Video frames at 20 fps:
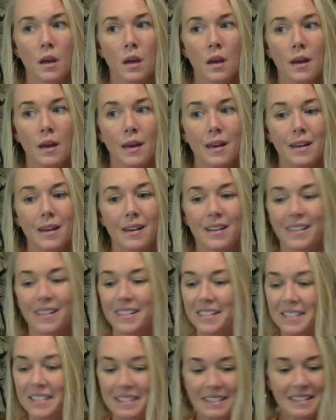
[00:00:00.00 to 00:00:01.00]

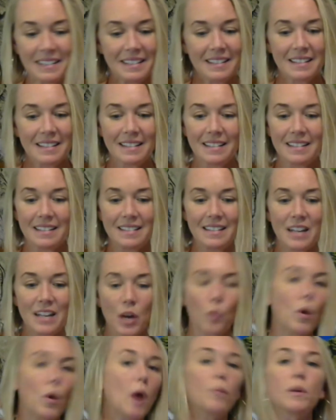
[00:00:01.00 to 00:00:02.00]
And, you know,
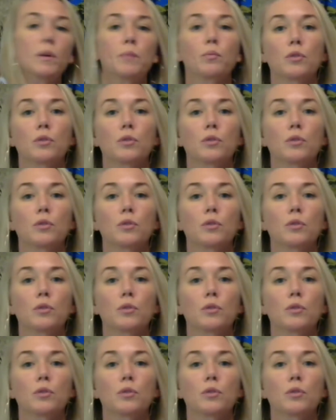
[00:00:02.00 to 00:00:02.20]
what we